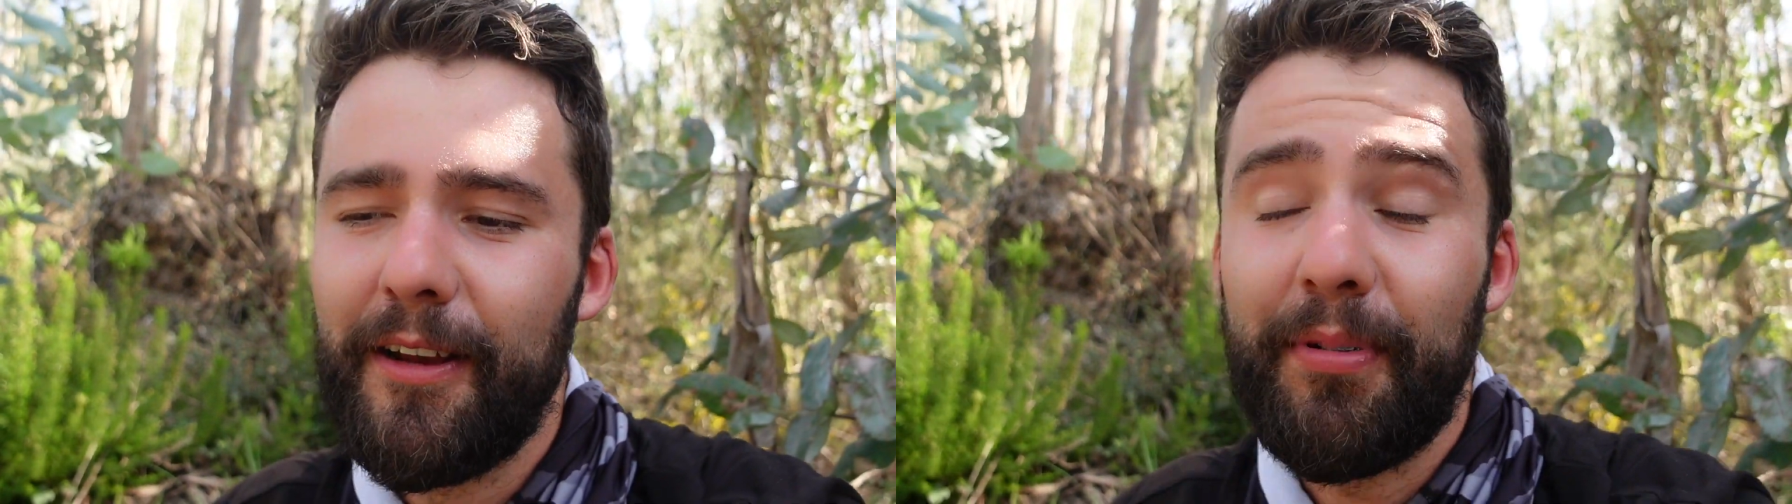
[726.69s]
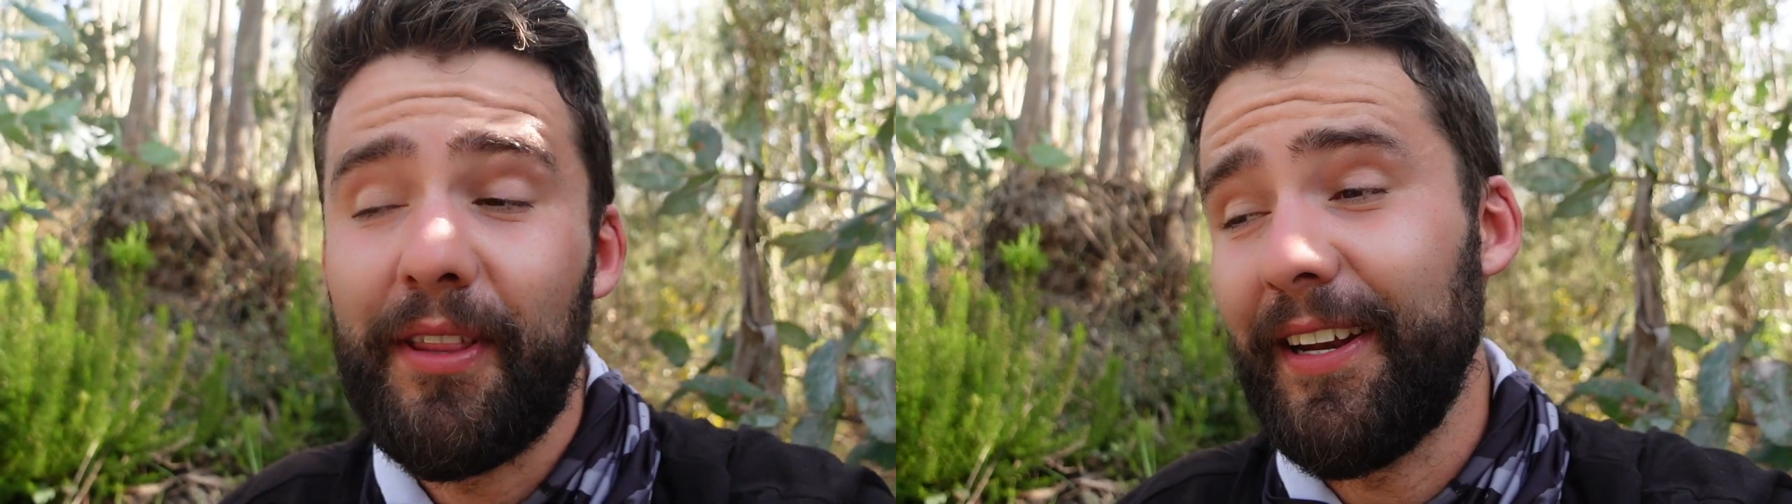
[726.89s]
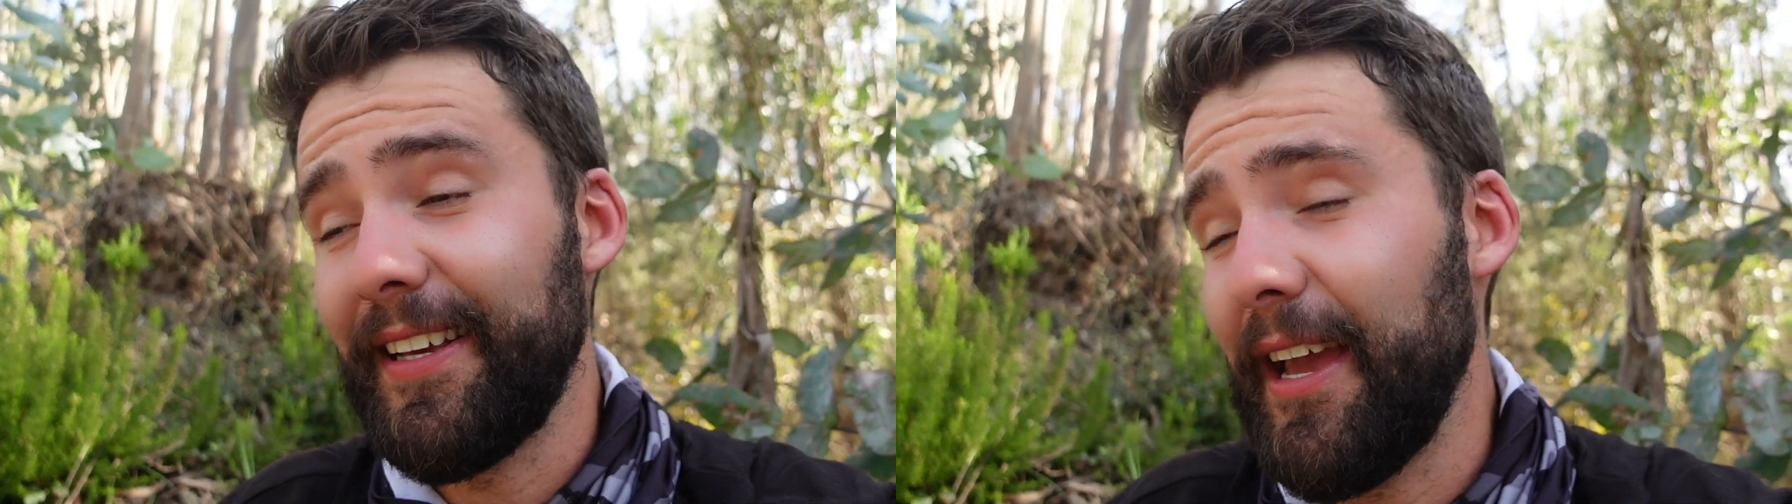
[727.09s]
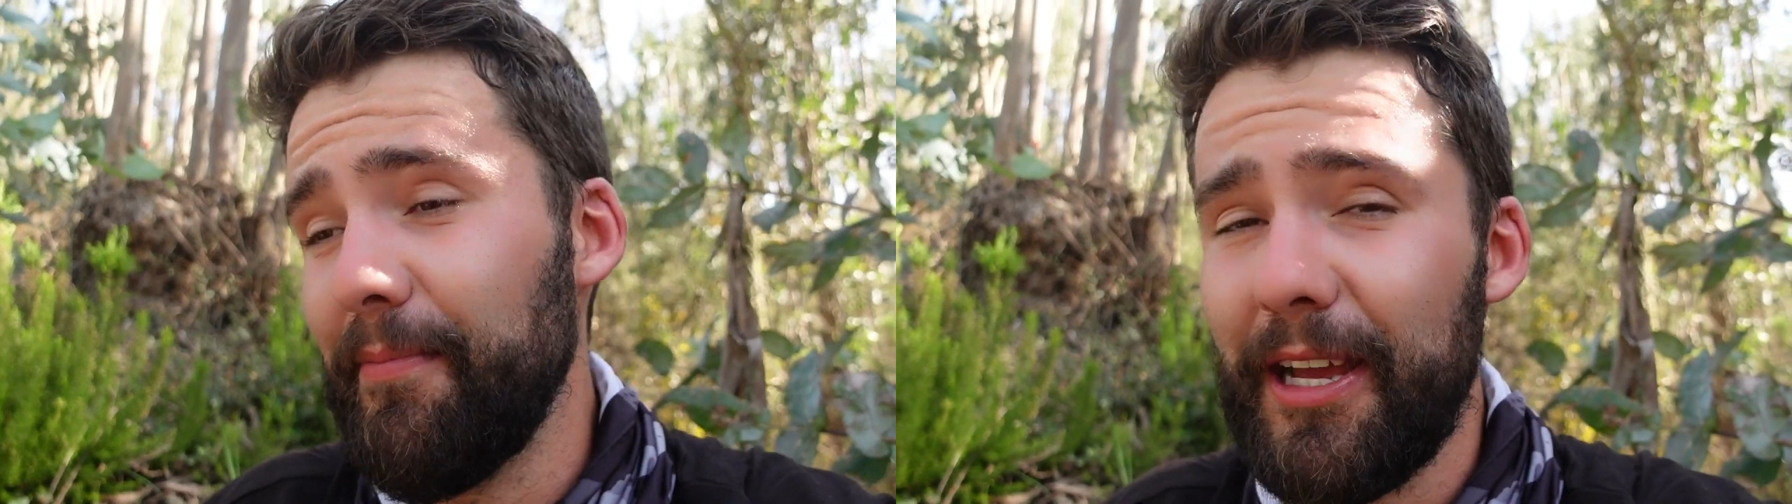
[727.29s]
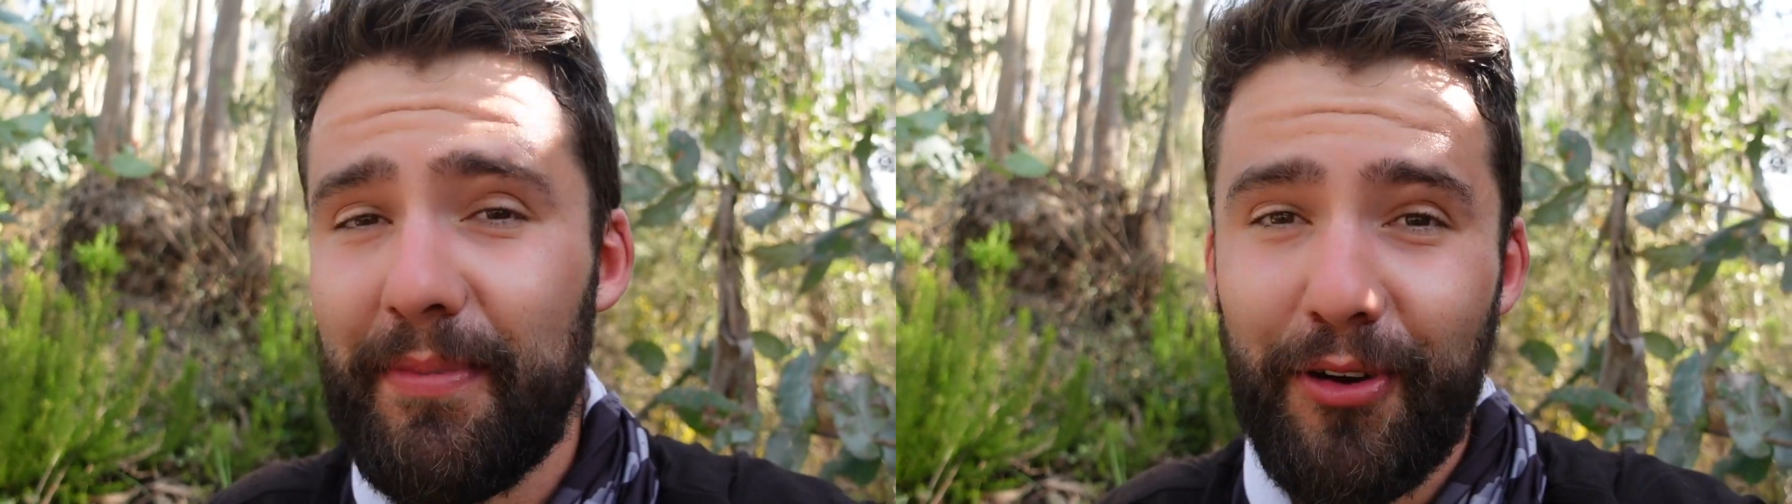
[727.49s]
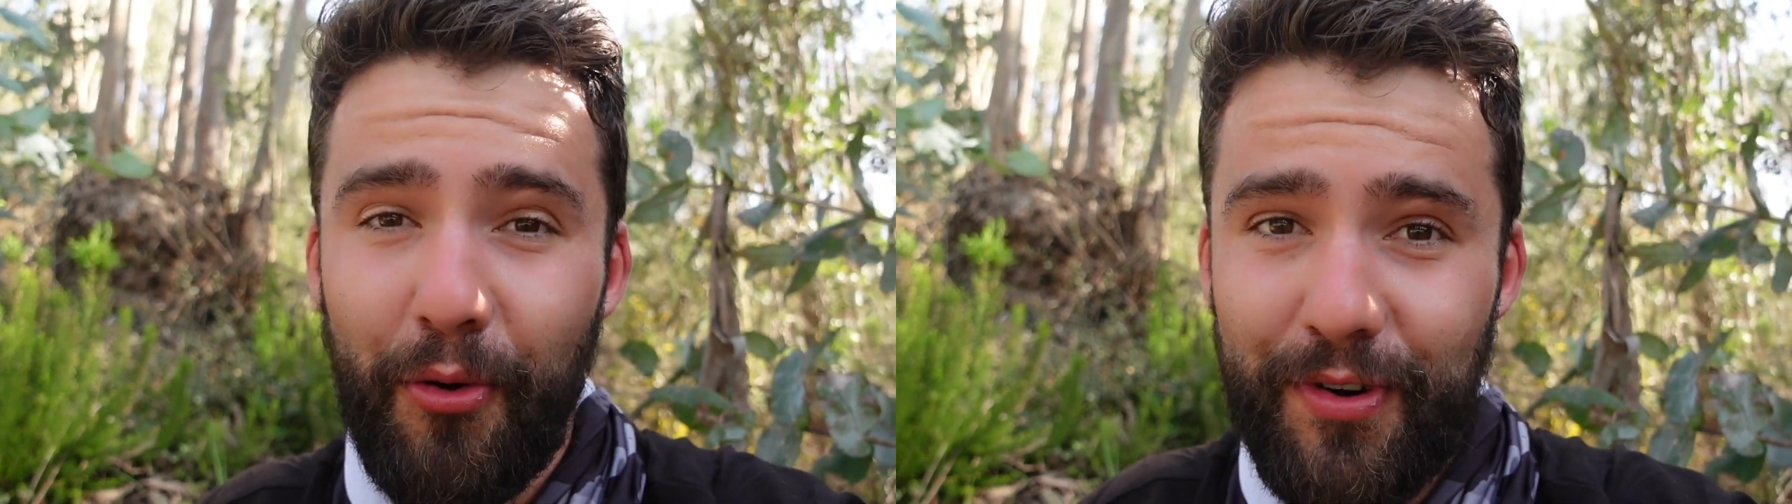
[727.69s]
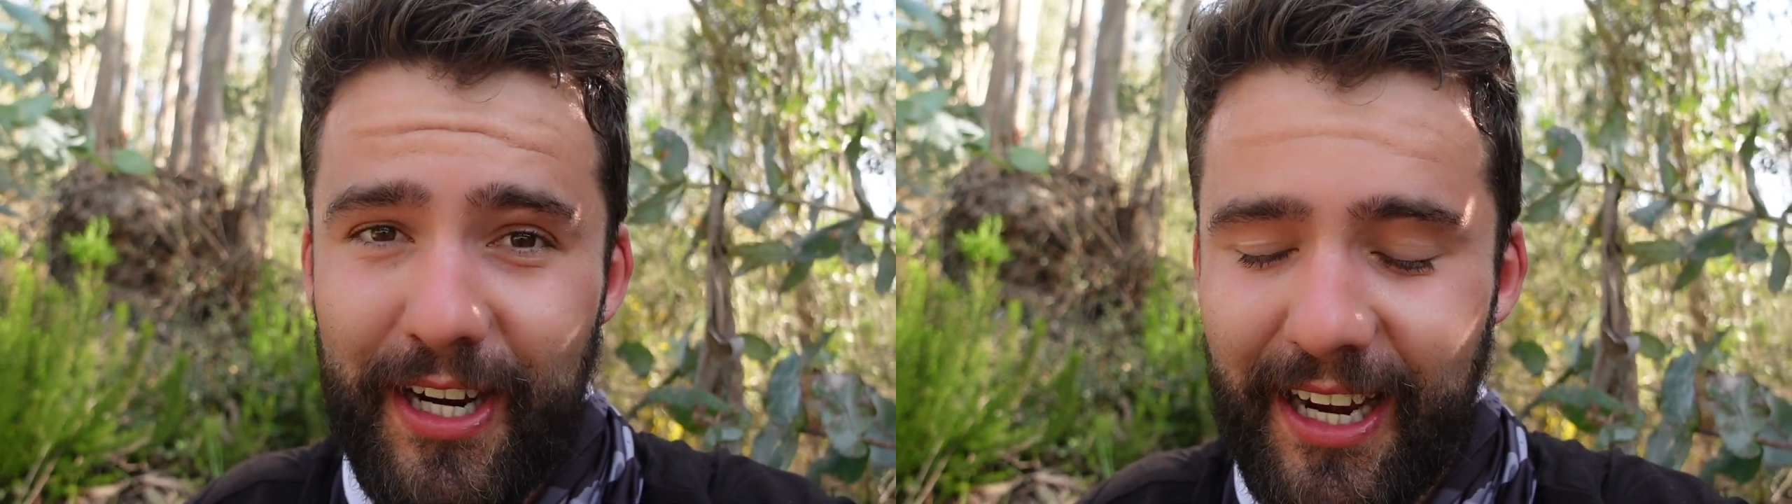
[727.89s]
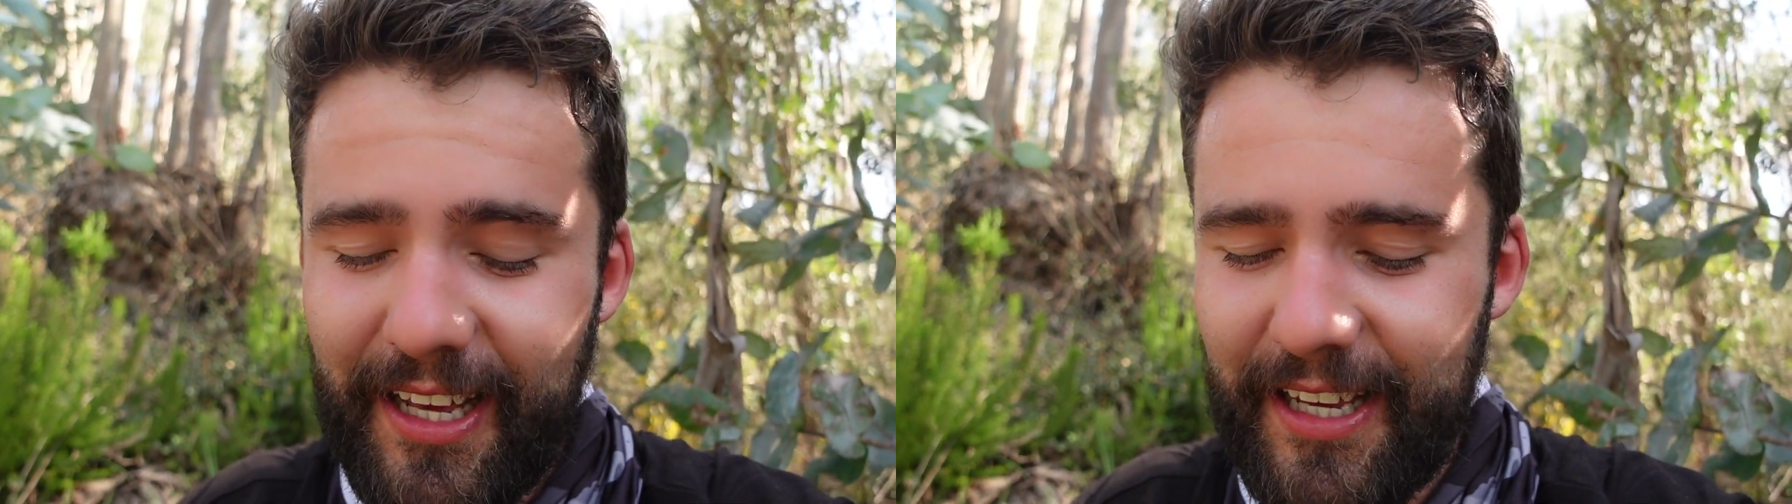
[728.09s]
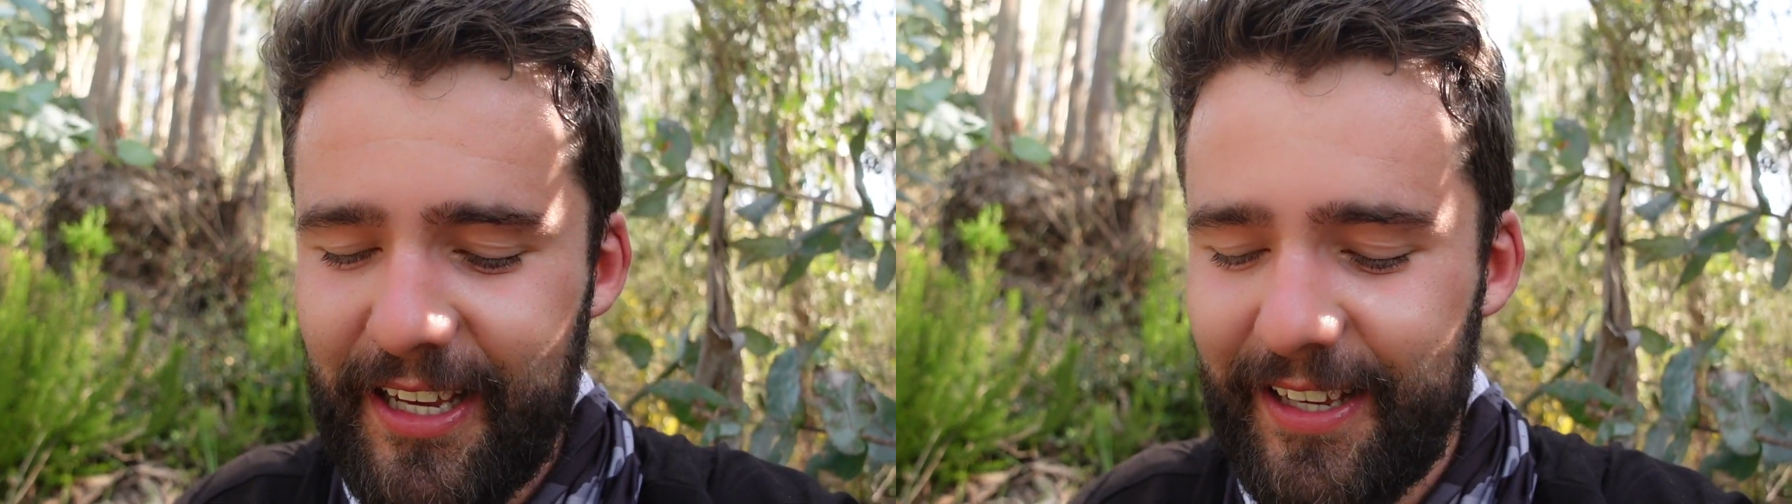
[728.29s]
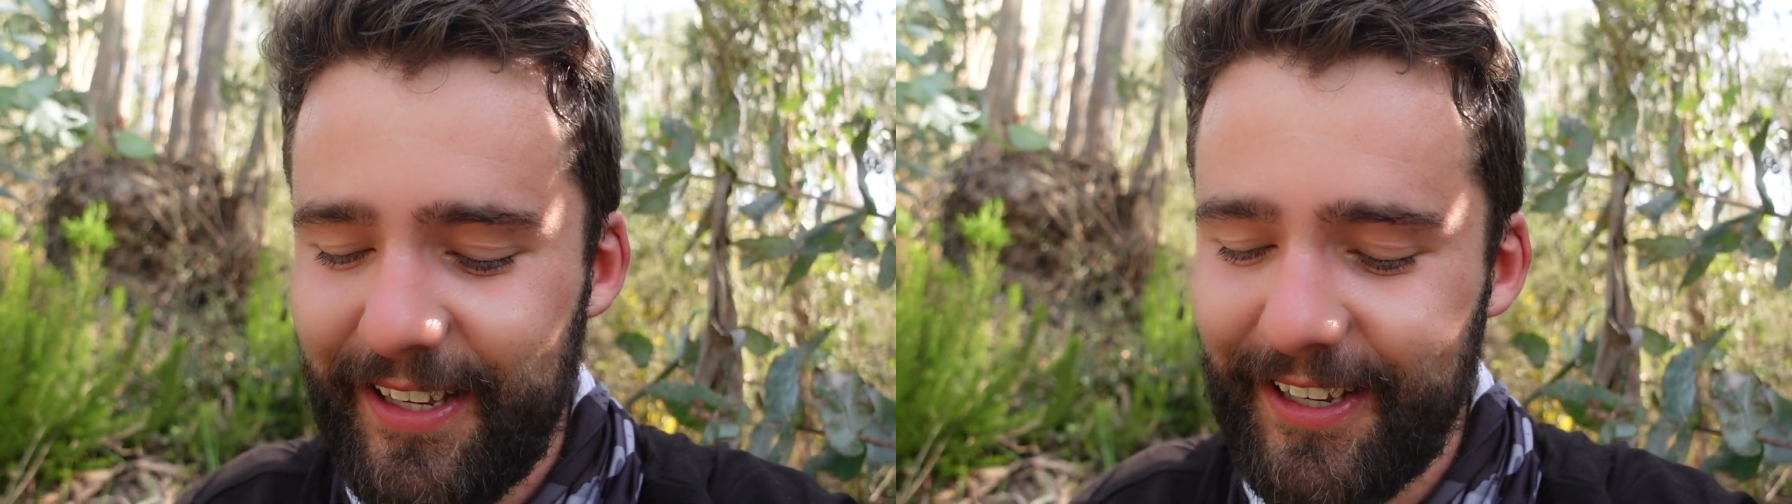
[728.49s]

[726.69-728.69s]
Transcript: but then again, maybe not really.